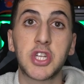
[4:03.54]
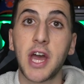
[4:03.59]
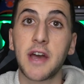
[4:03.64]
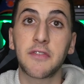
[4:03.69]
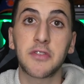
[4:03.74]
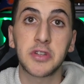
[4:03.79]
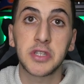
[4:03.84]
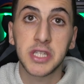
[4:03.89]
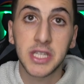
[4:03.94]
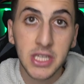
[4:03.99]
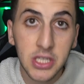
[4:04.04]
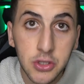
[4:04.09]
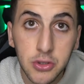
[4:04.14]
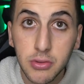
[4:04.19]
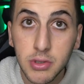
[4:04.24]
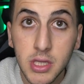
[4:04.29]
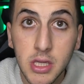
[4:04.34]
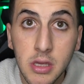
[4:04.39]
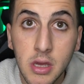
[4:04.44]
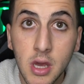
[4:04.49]
Javelin
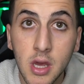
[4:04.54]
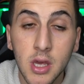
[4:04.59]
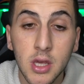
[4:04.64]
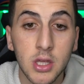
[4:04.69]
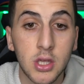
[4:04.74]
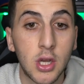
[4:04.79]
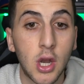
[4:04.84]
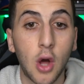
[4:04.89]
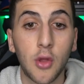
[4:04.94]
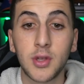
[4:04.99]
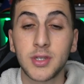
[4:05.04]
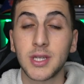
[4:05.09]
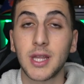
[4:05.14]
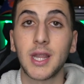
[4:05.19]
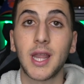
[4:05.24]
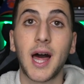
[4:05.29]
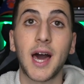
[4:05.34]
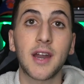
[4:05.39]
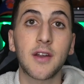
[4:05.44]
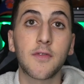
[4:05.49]
Guidry. You know, there's a
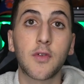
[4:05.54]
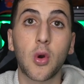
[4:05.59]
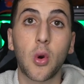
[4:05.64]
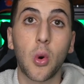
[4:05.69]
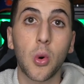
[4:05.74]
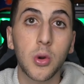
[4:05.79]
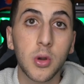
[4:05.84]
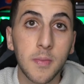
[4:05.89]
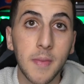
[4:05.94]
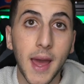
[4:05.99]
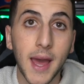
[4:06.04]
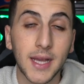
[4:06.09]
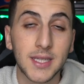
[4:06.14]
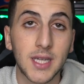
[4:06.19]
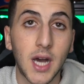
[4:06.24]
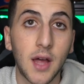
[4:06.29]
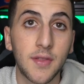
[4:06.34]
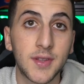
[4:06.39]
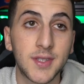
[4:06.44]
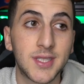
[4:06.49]
lot of
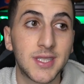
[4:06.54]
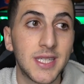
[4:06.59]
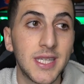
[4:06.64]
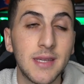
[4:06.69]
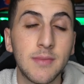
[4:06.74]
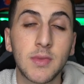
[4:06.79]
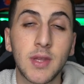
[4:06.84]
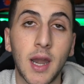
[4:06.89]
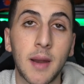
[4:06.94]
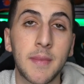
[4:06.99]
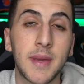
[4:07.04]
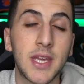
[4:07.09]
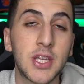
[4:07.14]
cornerbacks on this team that I'm